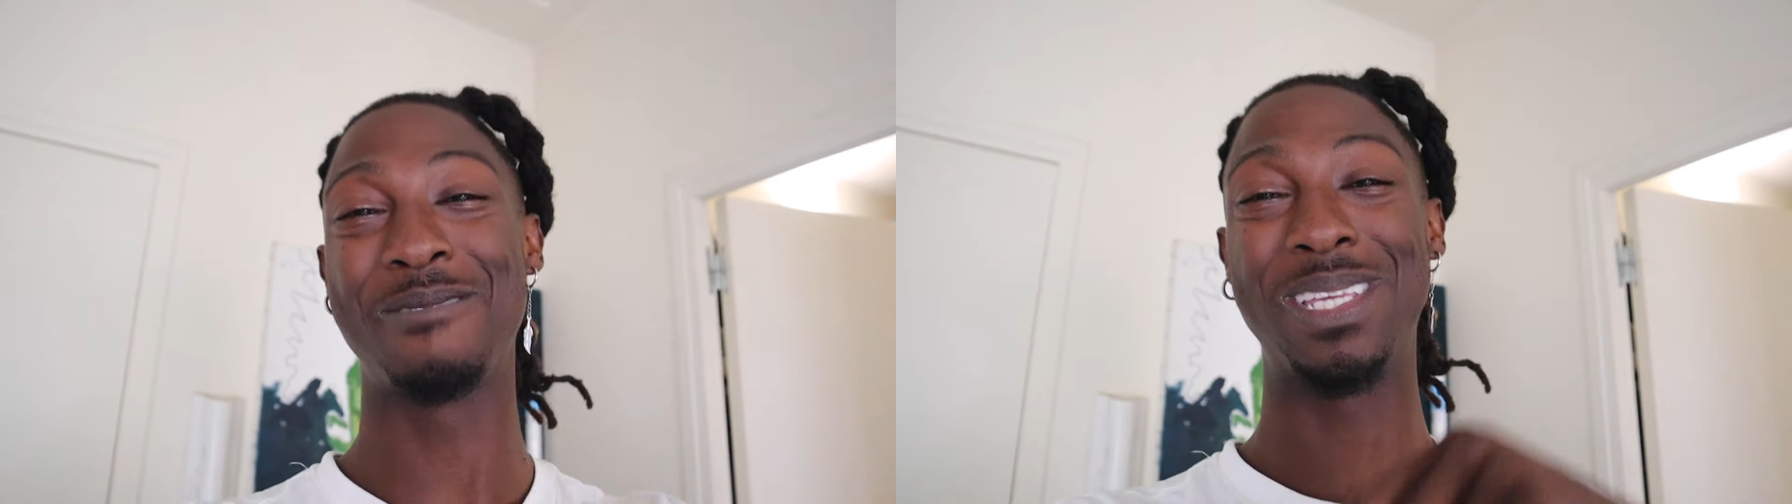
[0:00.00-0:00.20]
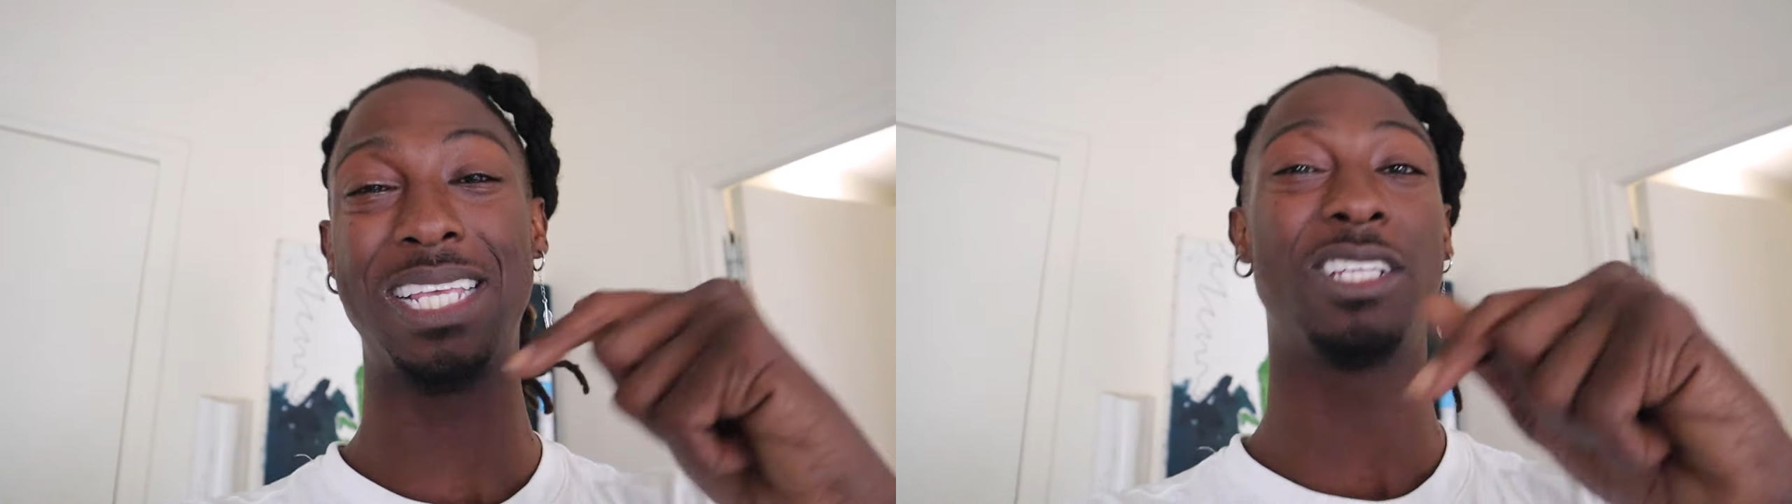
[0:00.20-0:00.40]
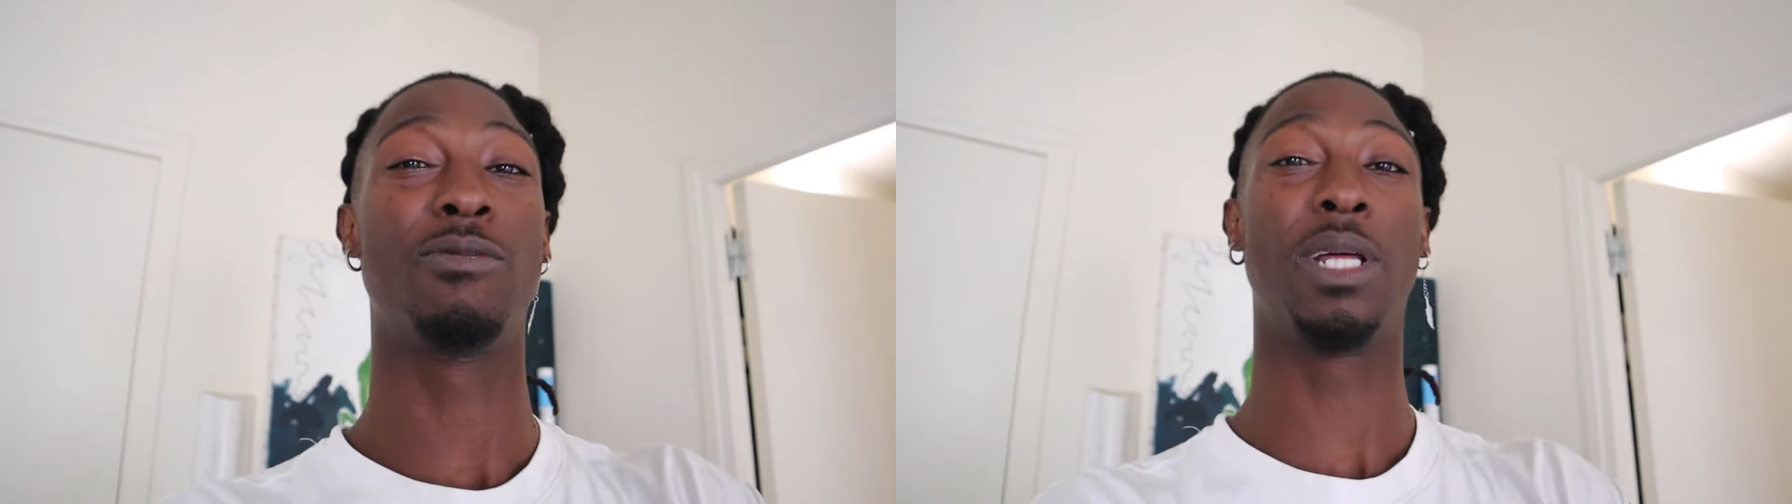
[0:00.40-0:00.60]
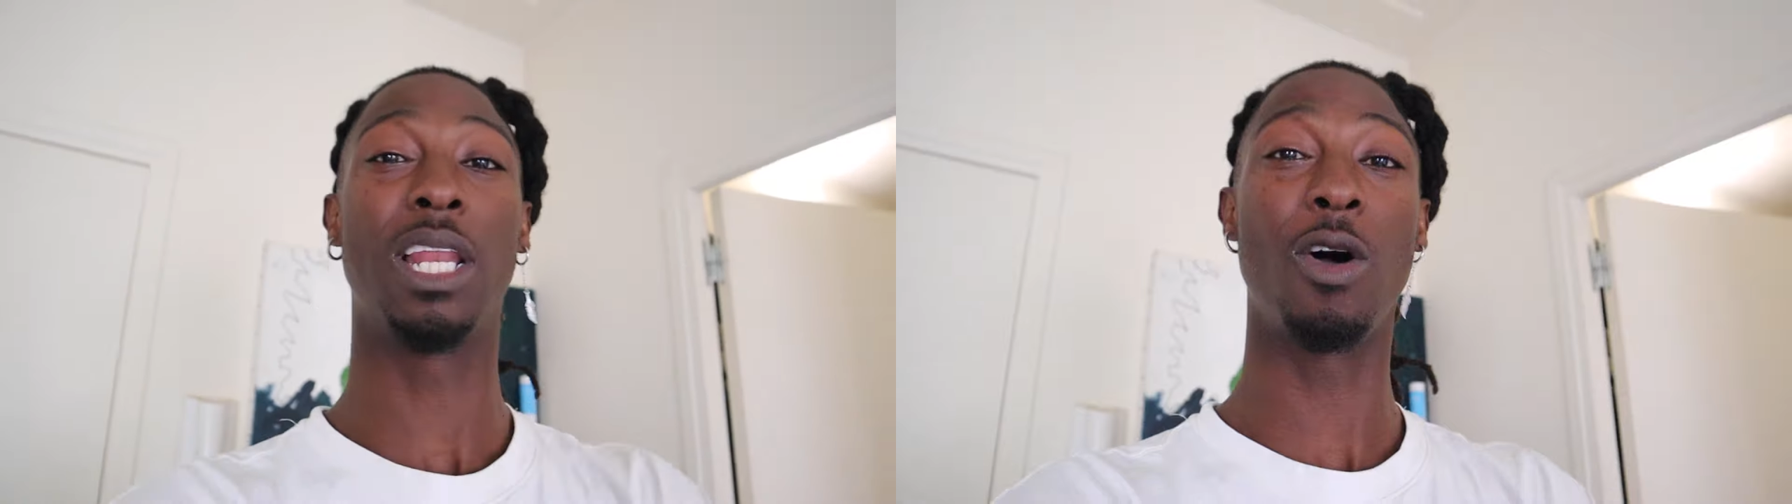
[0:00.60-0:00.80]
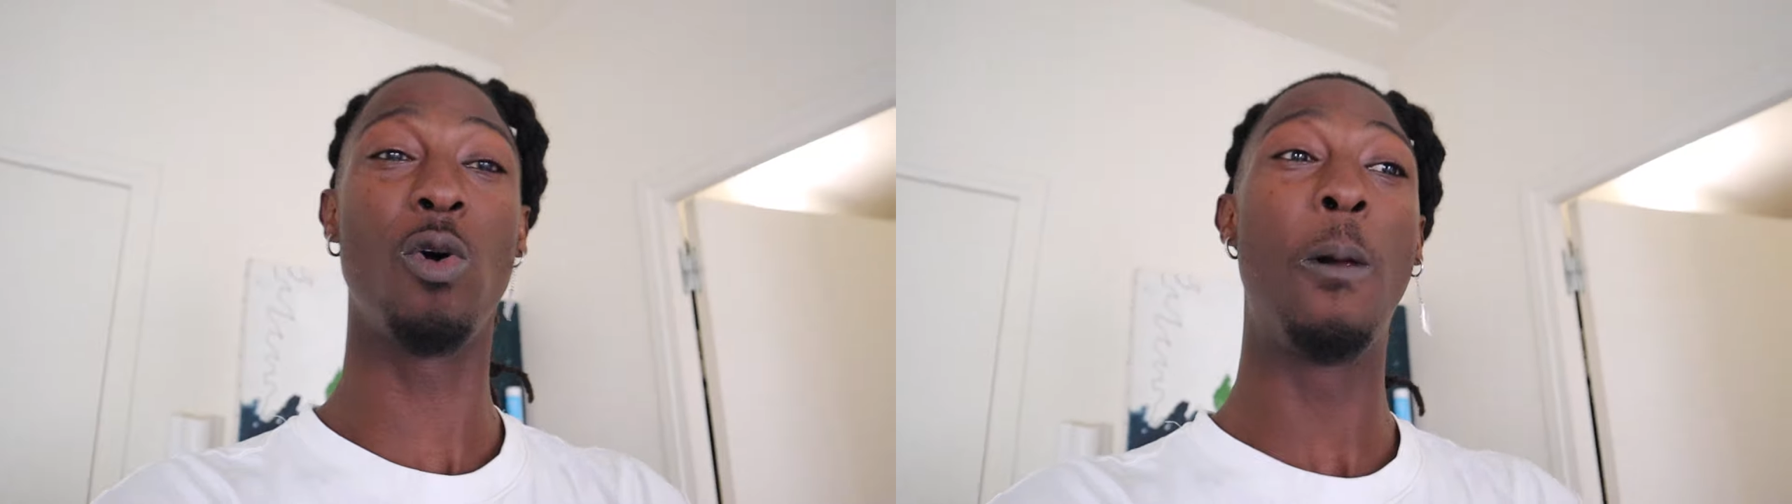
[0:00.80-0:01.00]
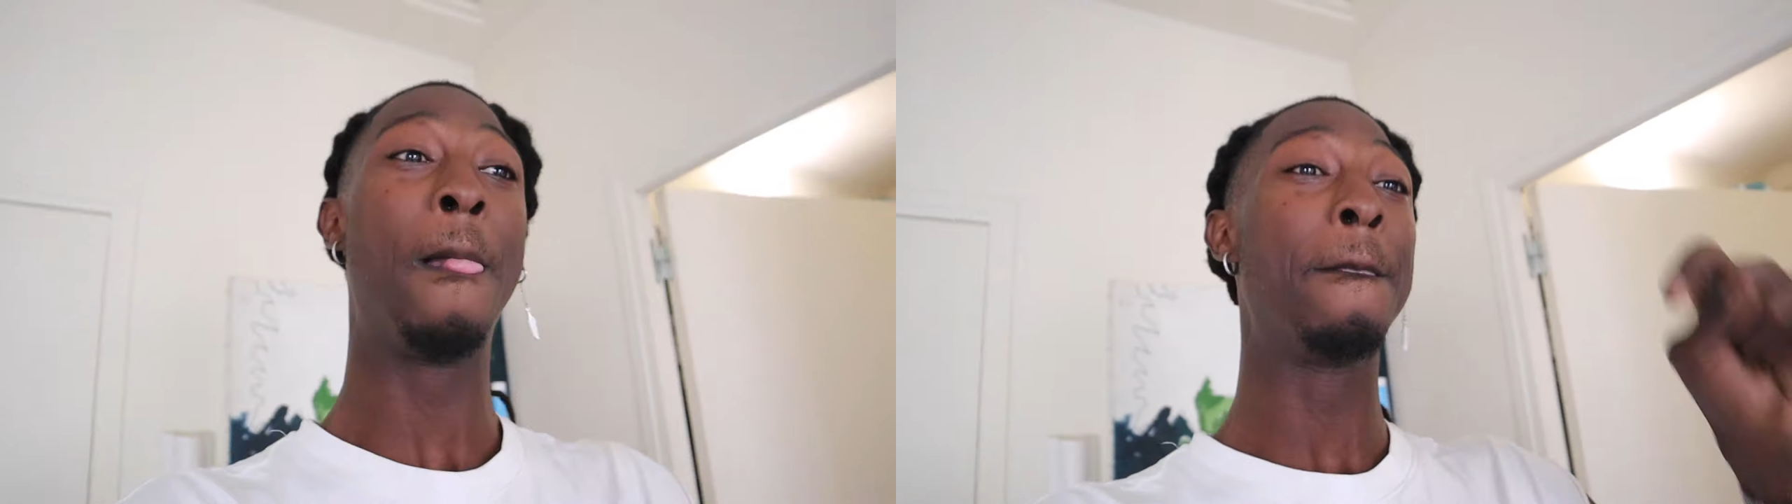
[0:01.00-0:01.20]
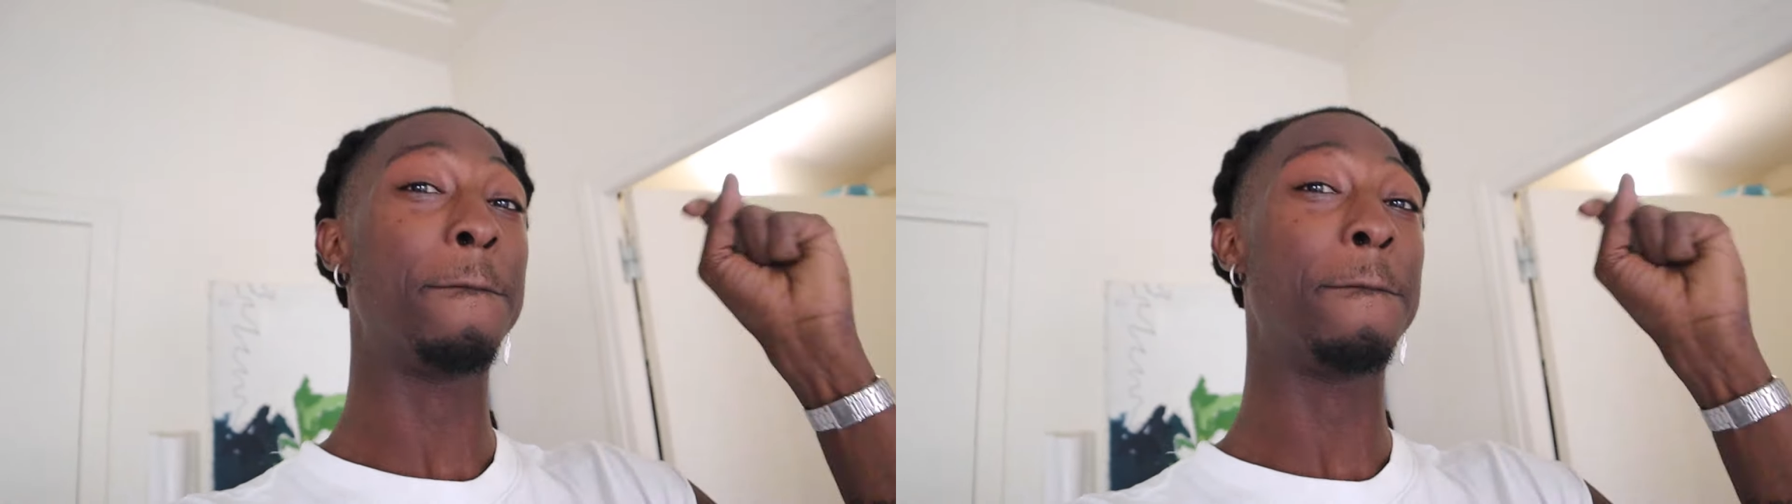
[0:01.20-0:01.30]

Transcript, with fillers: comment section below.